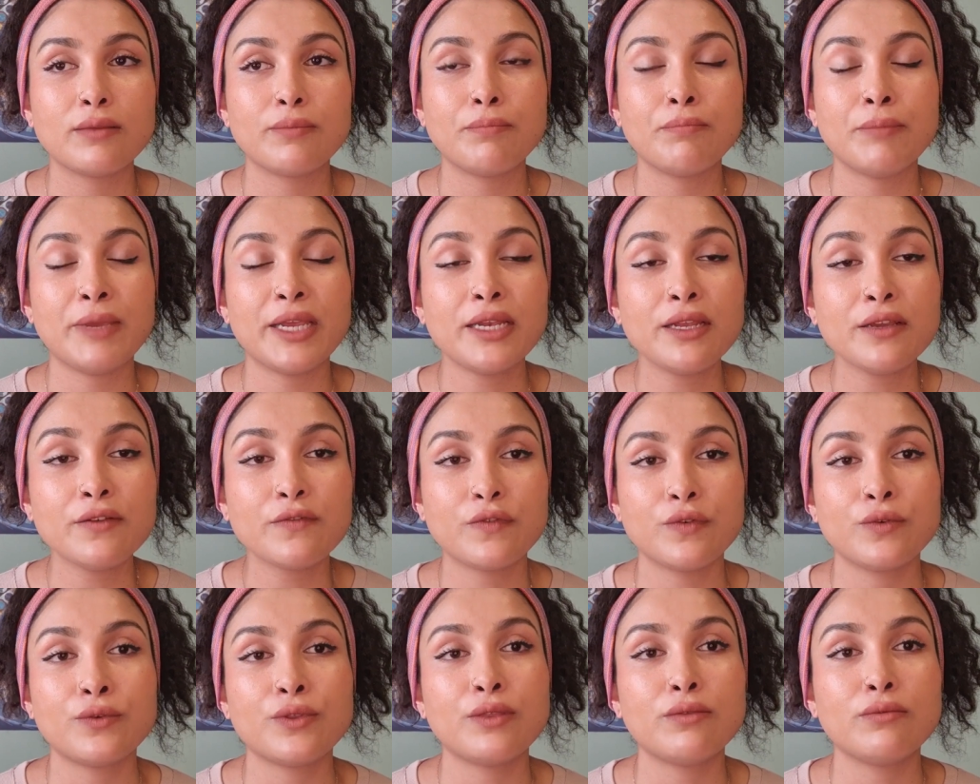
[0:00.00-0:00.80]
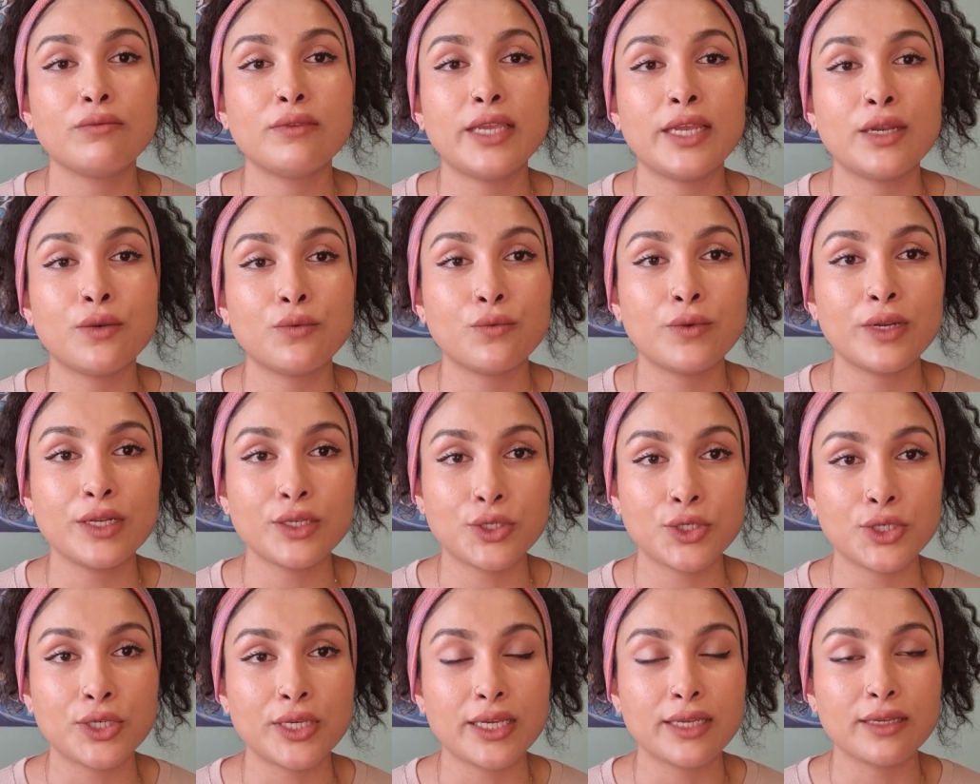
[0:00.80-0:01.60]
meaningful,
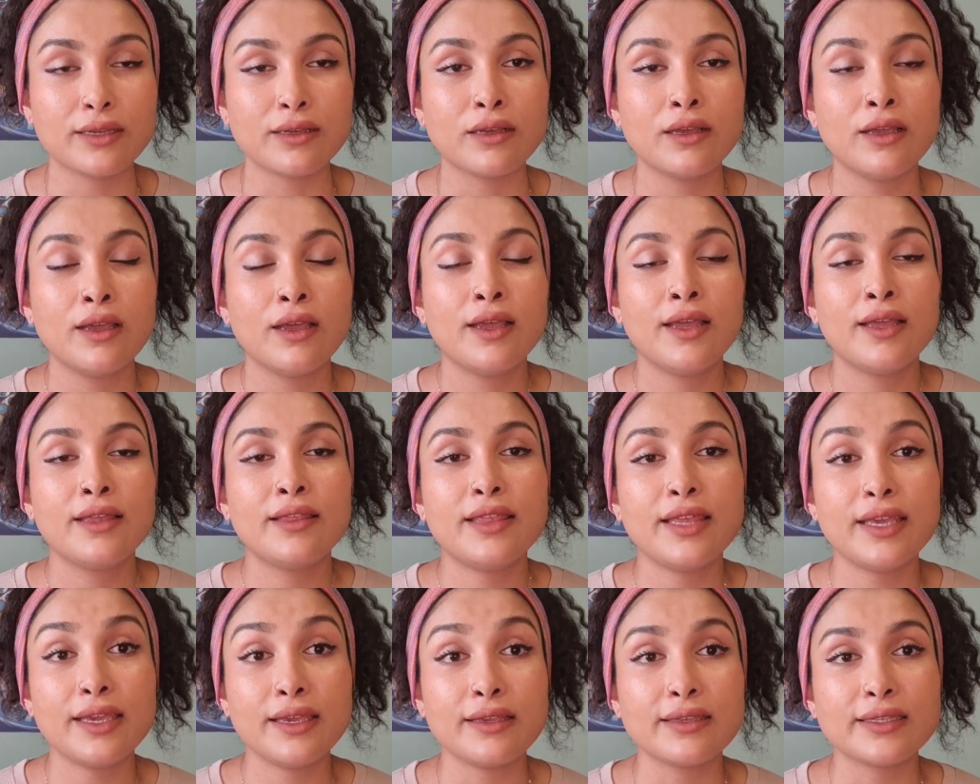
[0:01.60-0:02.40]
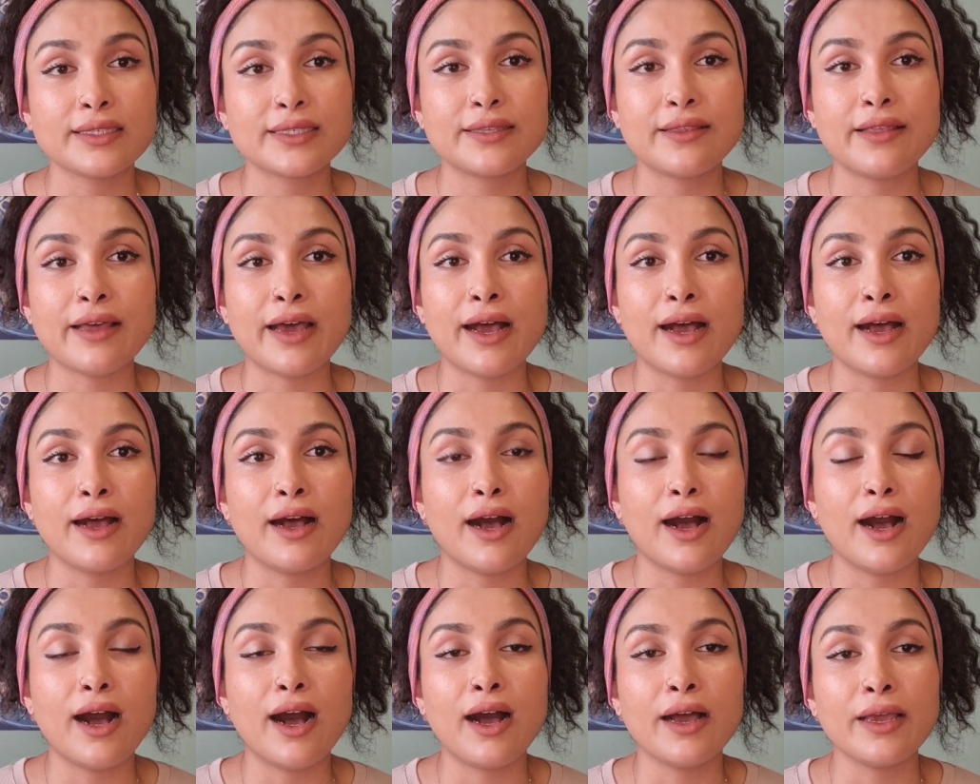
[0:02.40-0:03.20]
enriching things that
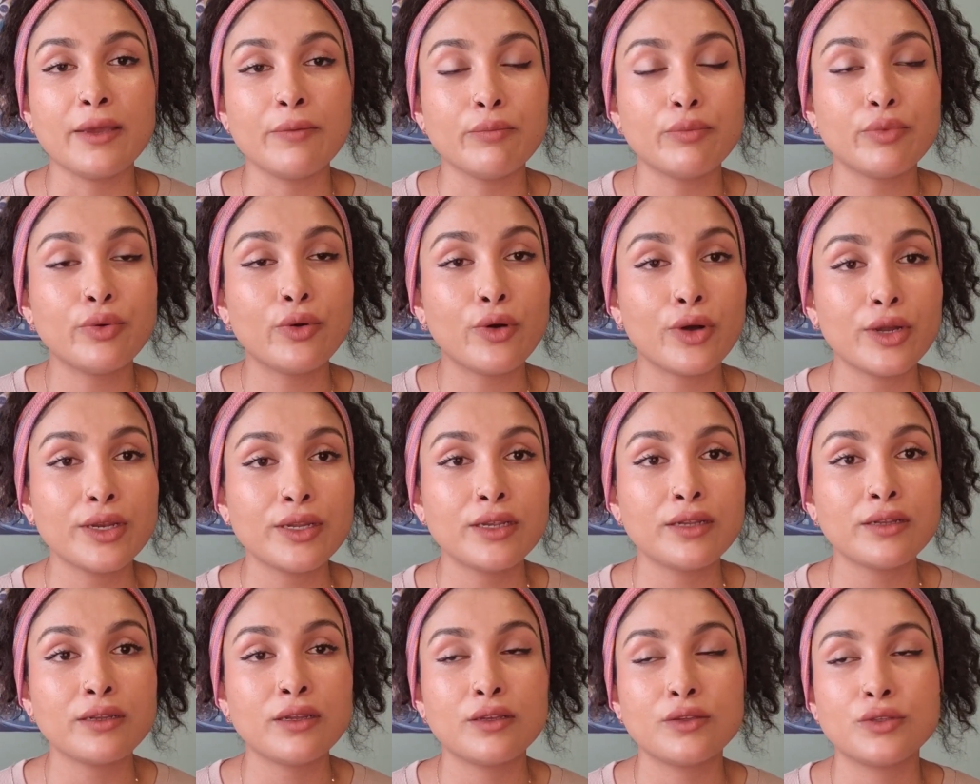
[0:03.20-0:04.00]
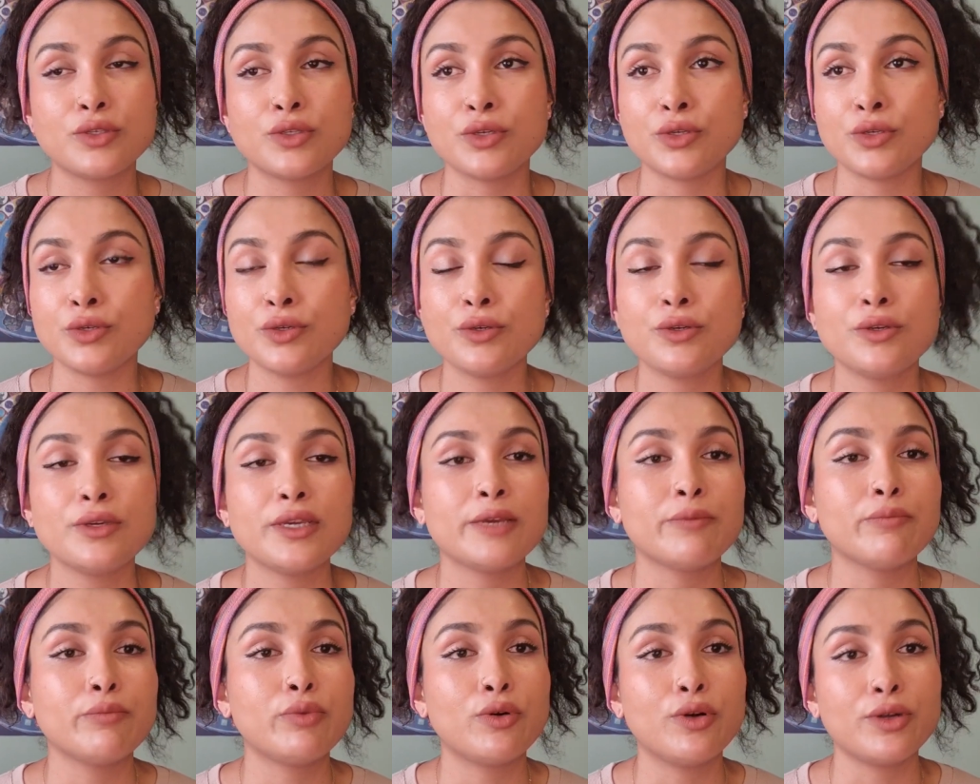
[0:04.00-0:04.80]
are important to you,
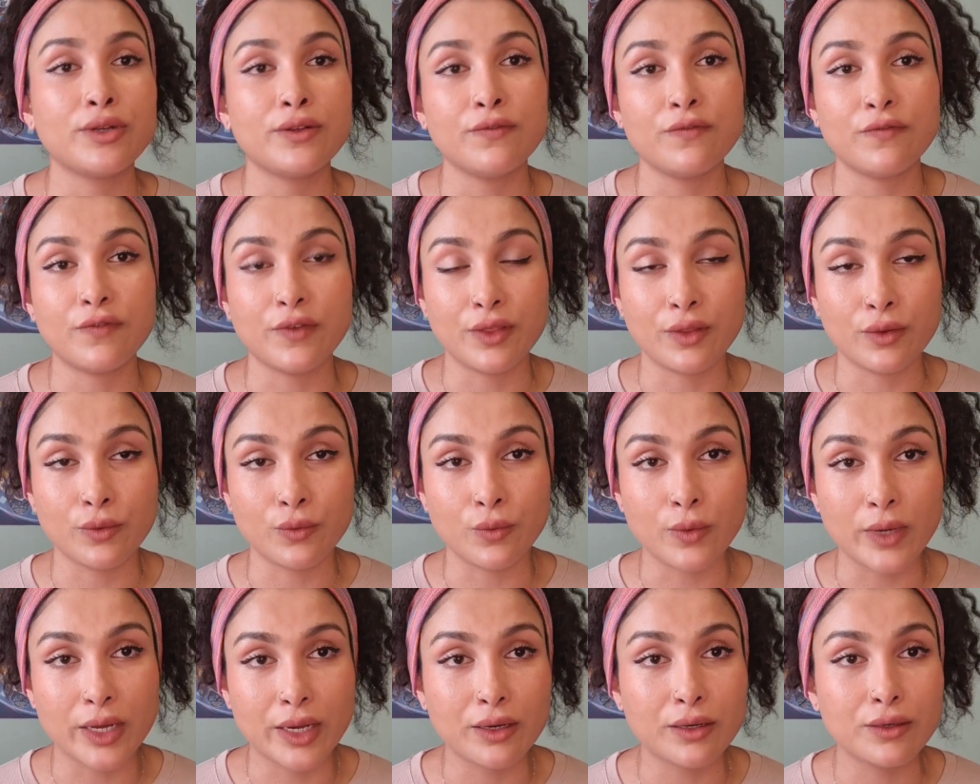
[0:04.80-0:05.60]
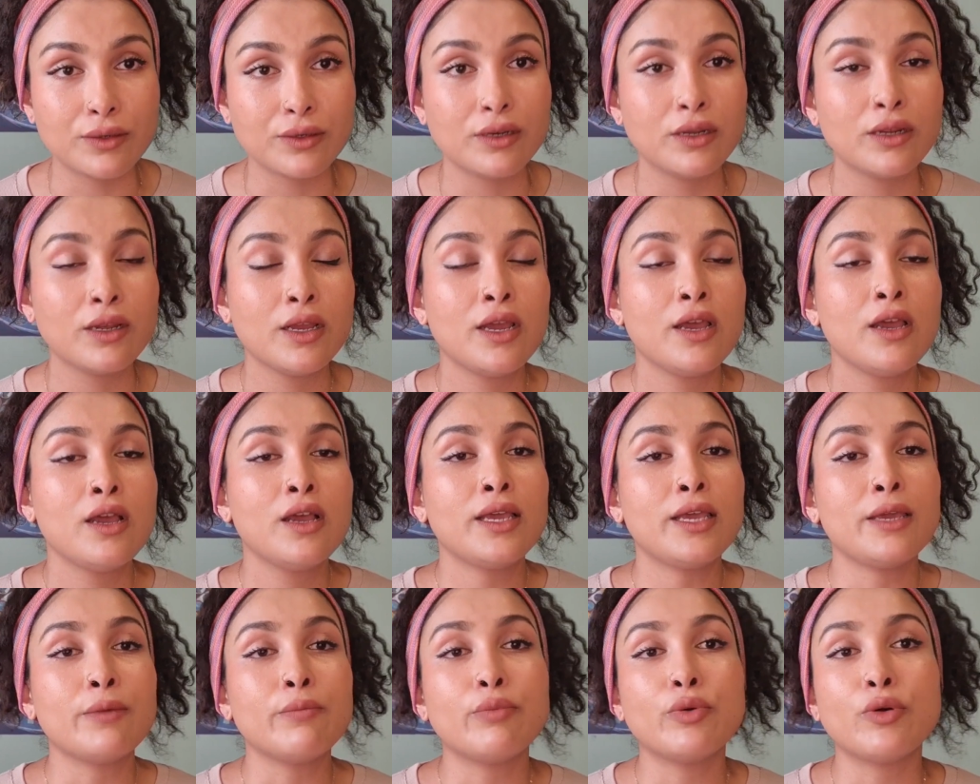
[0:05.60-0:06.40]
important for the world,
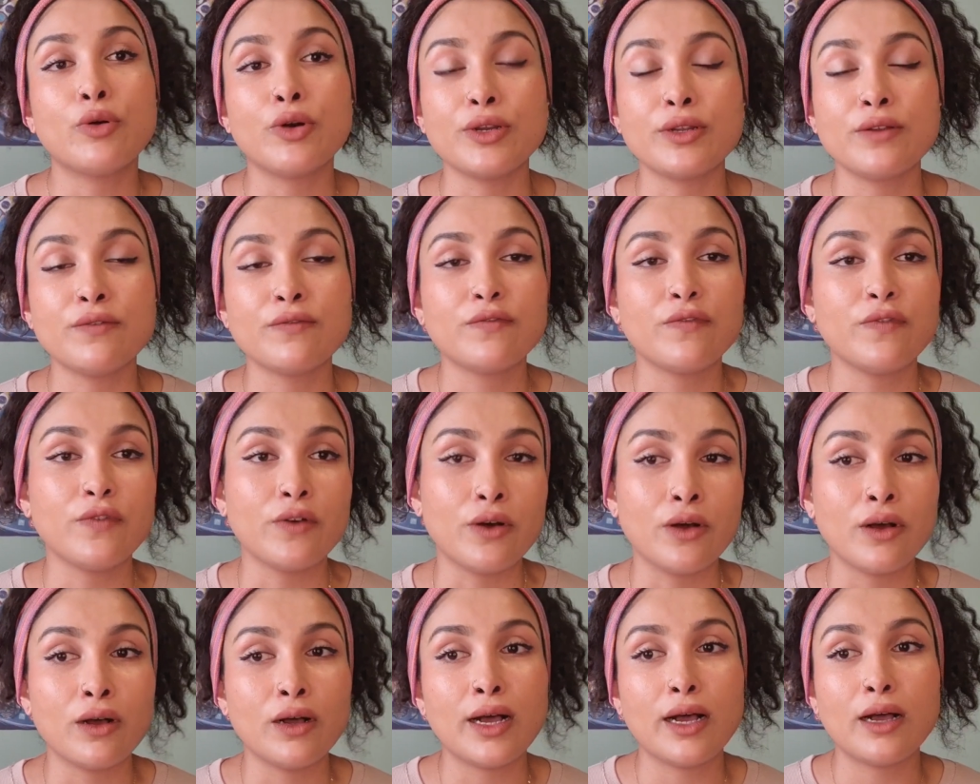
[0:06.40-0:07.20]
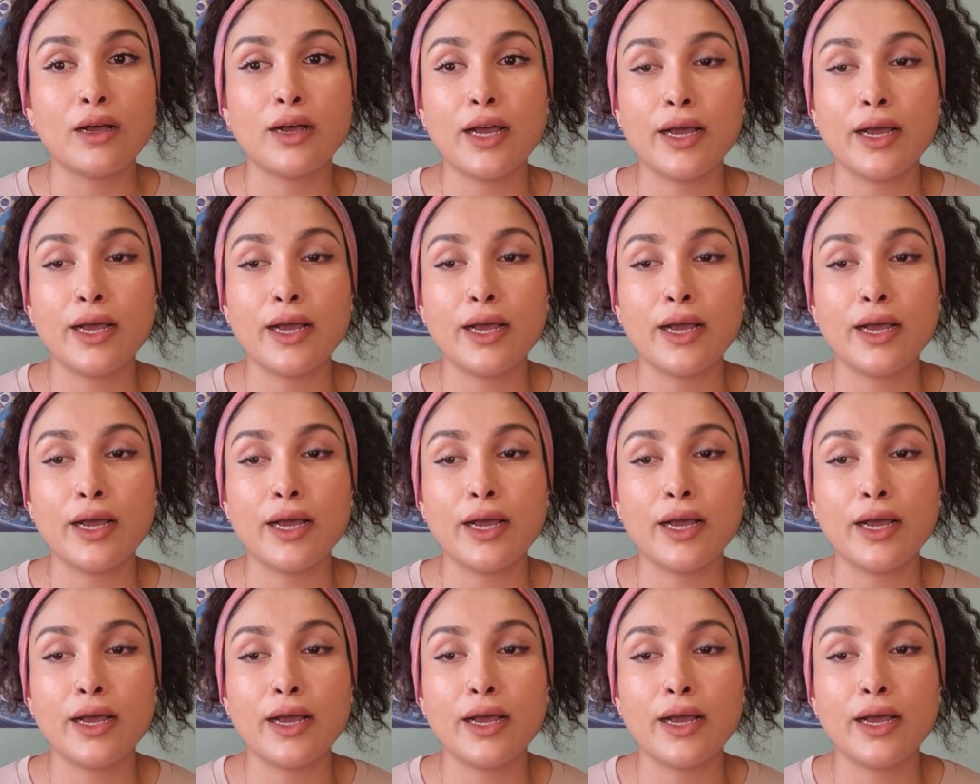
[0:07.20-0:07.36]
important for